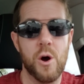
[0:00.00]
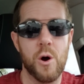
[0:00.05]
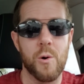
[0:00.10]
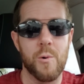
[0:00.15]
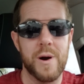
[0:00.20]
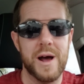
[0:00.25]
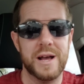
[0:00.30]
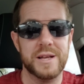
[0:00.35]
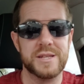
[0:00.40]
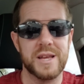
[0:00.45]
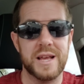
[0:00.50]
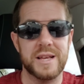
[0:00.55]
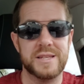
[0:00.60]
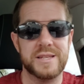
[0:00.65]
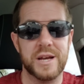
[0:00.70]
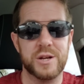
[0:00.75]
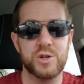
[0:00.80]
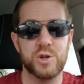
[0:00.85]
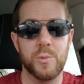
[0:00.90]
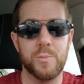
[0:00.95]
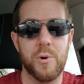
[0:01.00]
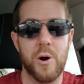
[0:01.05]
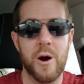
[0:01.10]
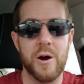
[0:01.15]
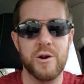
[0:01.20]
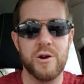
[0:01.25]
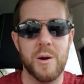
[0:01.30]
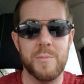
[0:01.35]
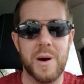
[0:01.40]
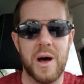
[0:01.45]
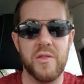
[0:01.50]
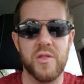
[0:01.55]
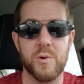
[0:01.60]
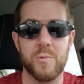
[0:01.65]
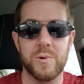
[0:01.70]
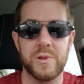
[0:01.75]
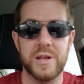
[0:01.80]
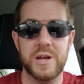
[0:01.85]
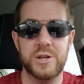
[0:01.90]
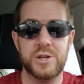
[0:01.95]
or ask a sexual partner about their
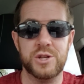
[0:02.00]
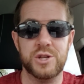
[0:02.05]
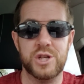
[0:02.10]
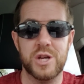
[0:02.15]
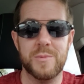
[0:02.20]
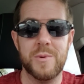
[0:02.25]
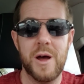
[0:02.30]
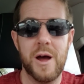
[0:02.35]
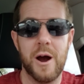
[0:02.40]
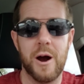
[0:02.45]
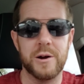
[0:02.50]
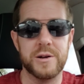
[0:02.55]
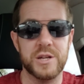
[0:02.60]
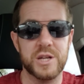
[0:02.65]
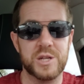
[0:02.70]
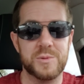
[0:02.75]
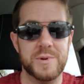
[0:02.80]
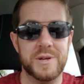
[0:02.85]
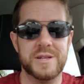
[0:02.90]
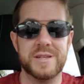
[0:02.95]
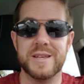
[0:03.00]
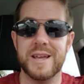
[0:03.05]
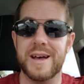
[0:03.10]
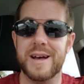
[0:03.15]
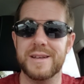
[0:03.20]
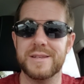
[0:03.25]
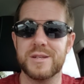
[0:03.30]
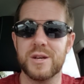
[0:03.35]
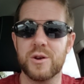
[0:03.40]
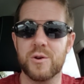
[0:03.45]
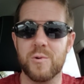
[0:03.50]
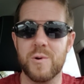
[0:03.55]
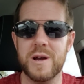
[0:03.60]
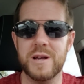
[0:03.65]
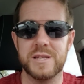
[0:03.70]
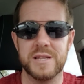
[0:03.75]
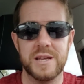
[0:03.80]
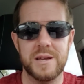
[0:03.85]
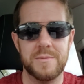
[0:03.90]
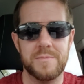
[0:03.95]
relationship are dismissed as
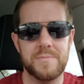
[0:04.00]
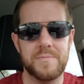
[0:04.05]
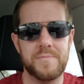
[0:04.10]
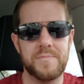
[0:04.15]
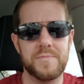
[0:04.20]
crazy.